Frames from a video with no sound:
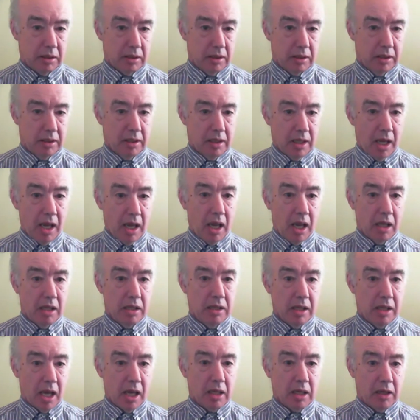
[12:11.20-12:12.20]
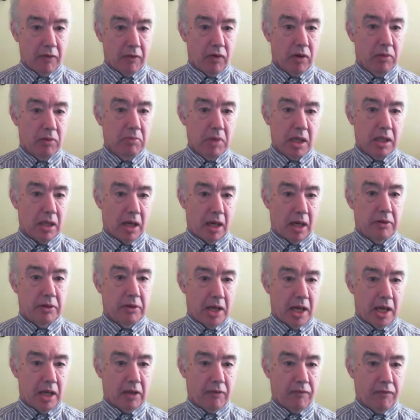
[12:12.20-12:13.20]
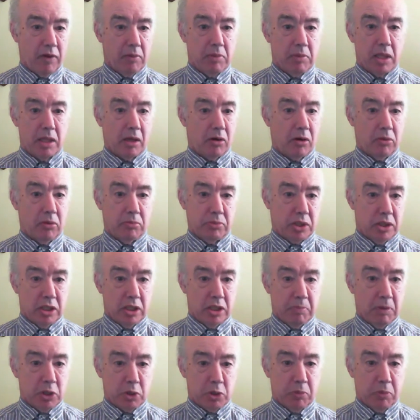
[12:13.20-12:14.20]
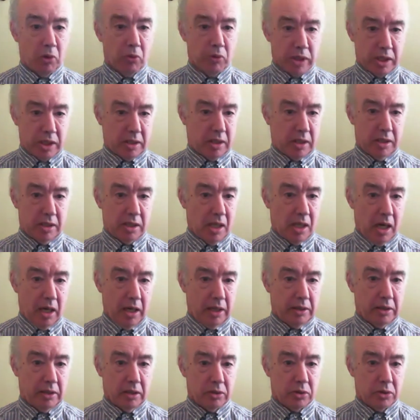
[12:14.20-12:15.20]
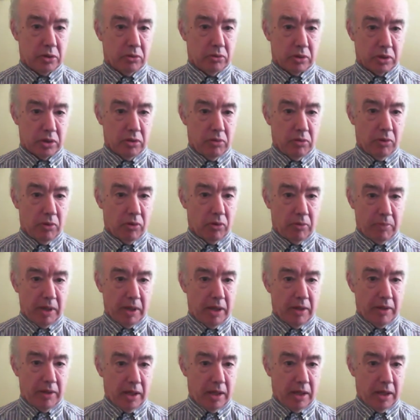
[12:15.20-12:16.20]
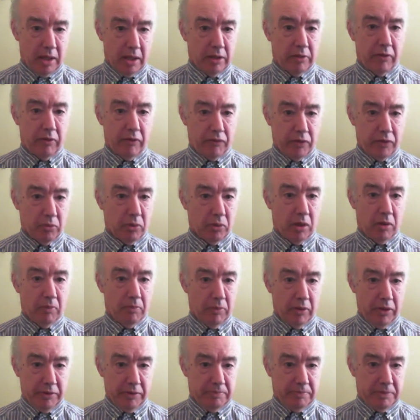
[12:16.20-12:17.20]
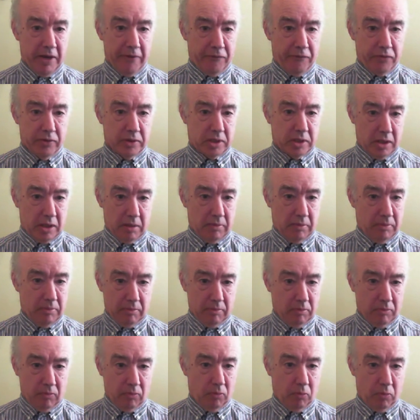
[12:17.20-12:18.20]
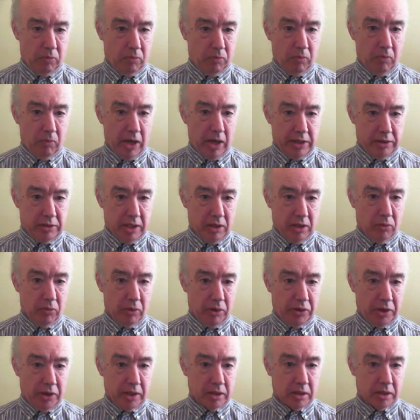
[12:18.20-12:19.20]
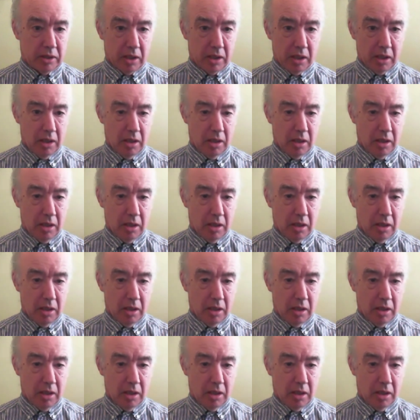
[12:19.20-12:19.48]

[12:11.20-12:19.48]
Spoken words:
They're giving me that. They're giving me the option. It's much more risky selling, and I'll talk to you more about that later if you want the difference in way you deal with things.